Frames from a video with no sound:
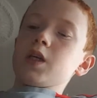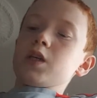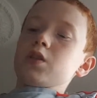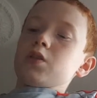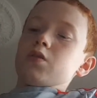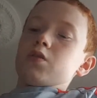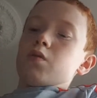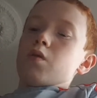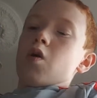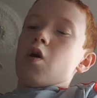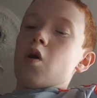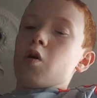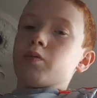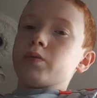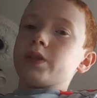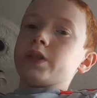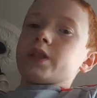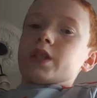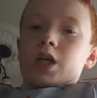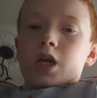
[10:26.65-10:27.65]
So
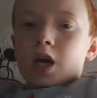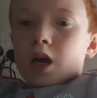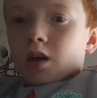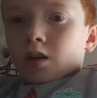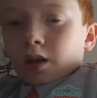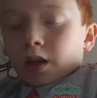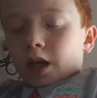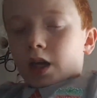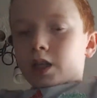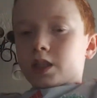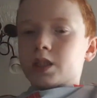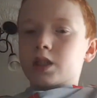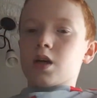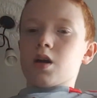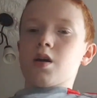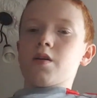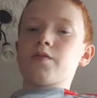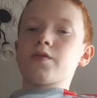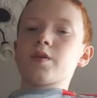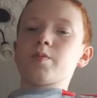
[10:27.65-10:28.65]
always get a
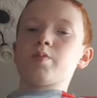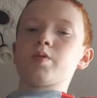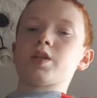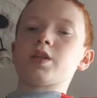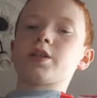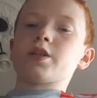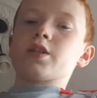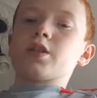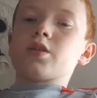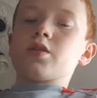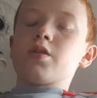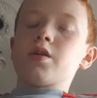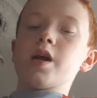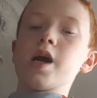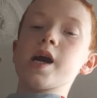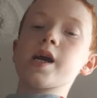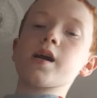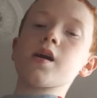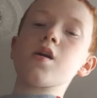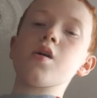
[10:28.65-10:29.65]
scarf to protect your
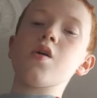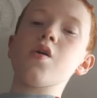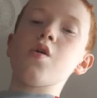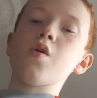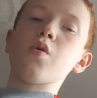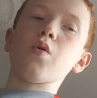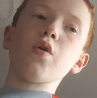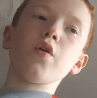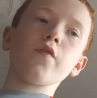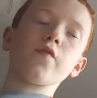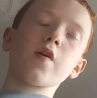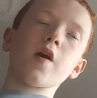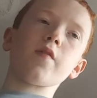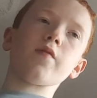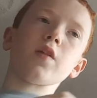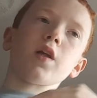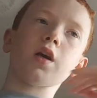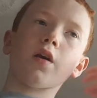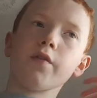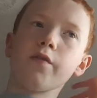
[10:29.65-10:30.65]
neck, or if you have
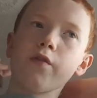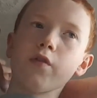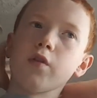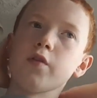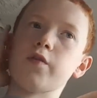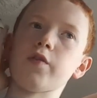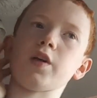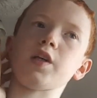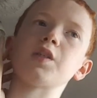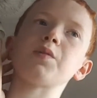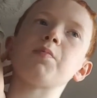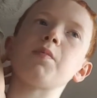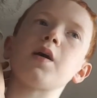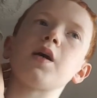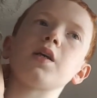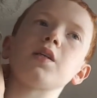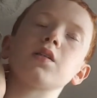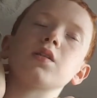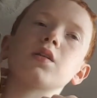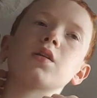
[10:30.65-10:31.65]
like a full face
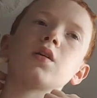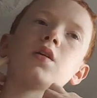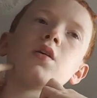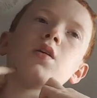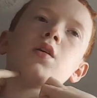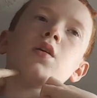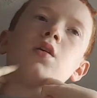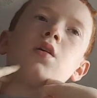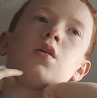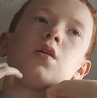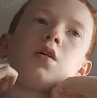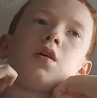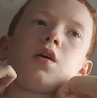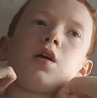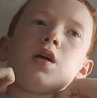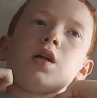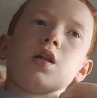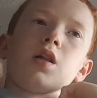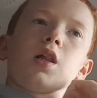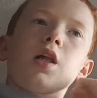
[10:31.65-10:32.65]
mask
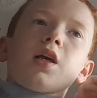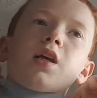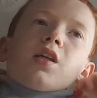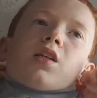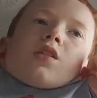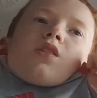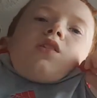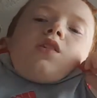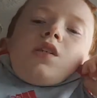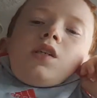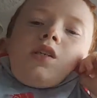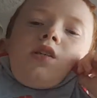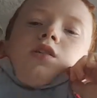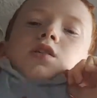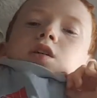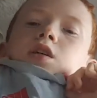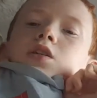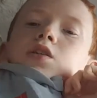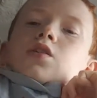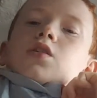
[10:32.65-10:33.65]
and like a thick
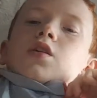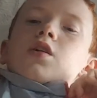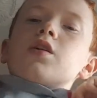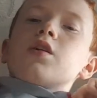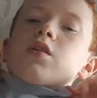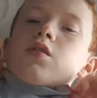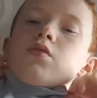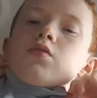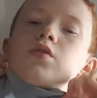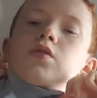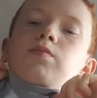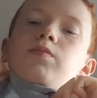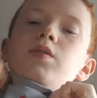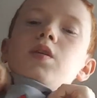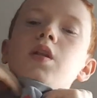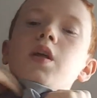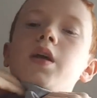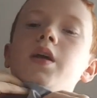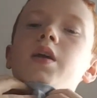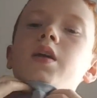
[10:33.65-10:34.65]
t-shirt that goes up
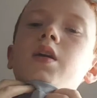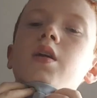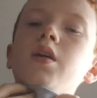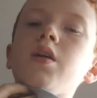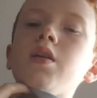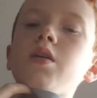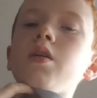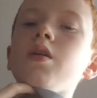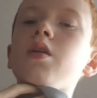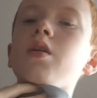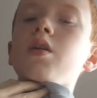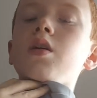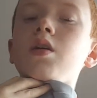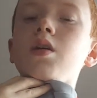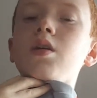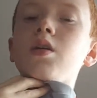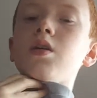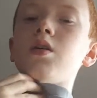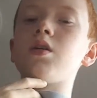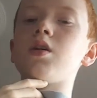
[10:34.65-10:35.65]
to like here,
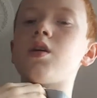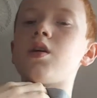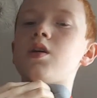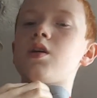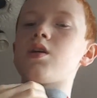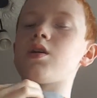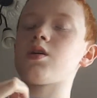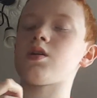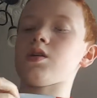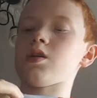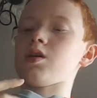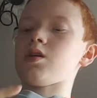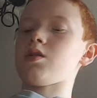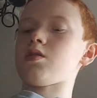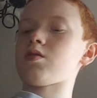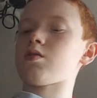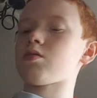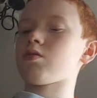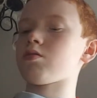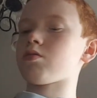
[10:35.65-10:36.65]

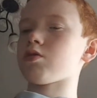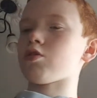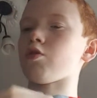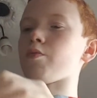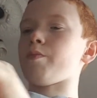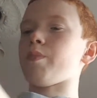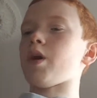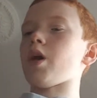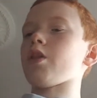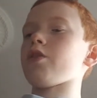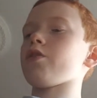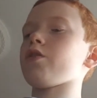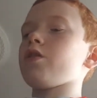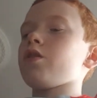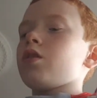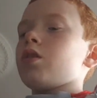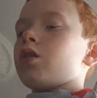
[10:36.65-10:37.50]
then don't bother.